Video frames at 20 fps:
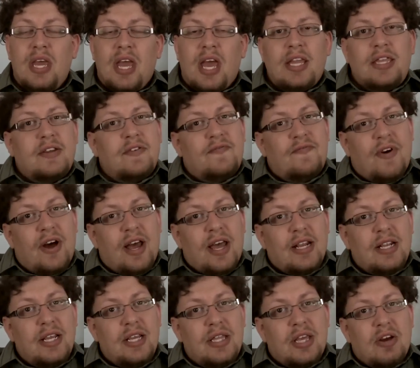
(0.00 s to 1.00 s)
And then
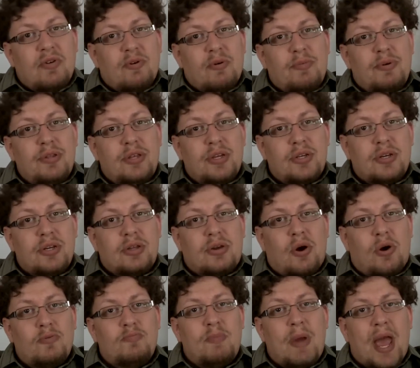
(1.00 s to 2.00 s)
finally, there were positions
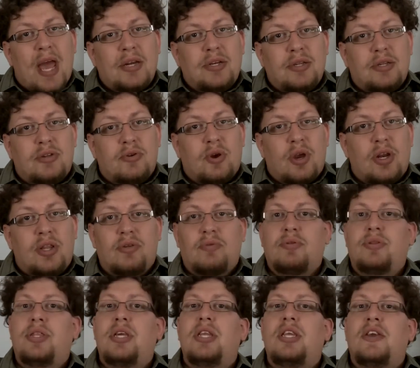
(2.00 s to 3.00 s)
called magistrates or
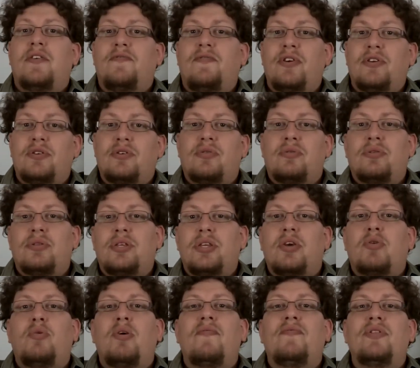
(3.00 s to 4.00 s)
city officials, the
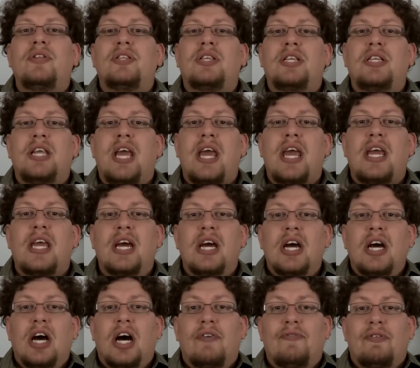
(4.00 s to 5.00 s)
equivalent today
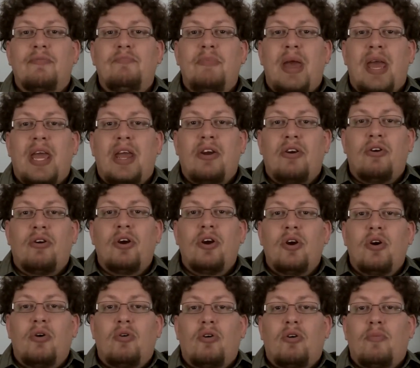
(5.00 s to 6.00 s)
of a mayor
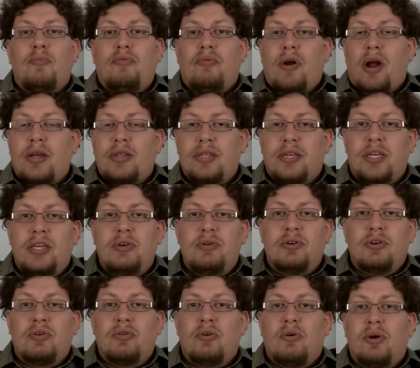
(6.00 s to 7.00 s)
or a
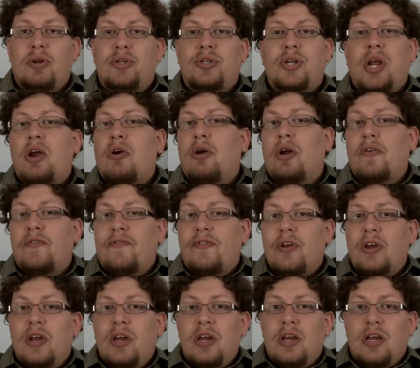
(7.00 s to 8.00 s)
prosecutor or a sheriff.
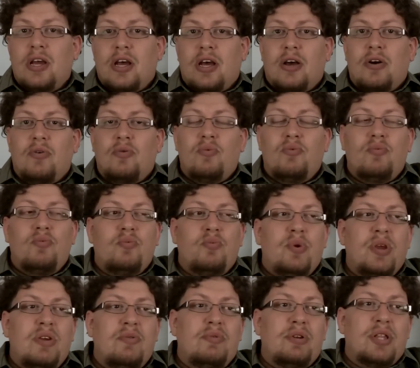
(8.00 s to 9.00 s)

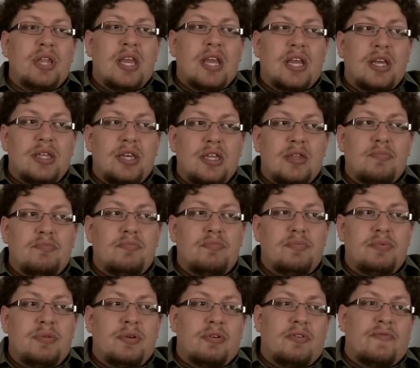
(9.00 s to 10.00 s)
We would think of these
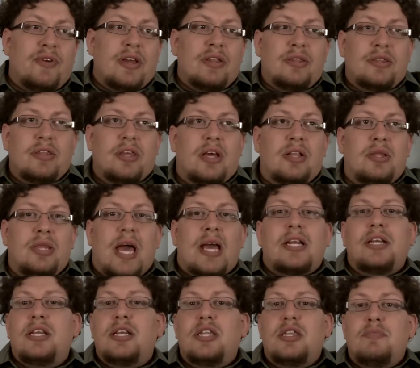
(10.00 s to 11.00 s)
sort of as
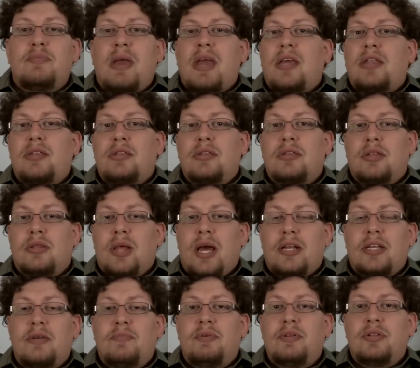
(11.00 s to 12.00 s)
elected spaces,
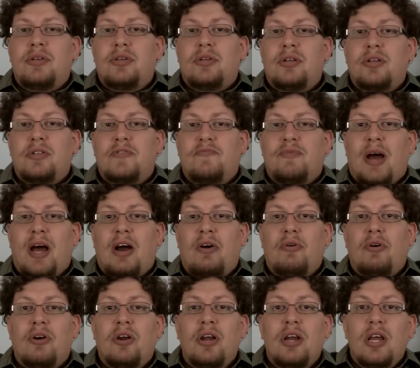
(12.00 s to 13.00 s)
elected positions of
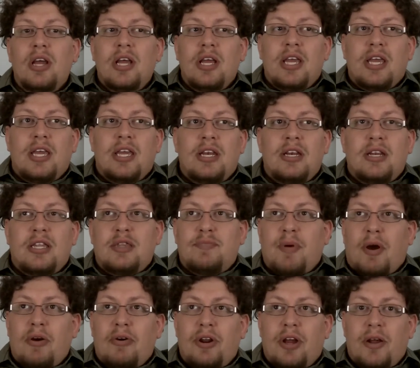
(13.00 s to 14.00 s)
power. In
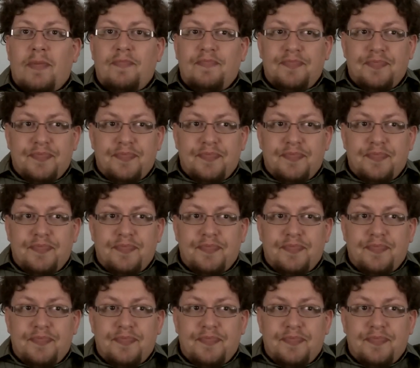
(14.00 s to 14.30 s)
Sparta,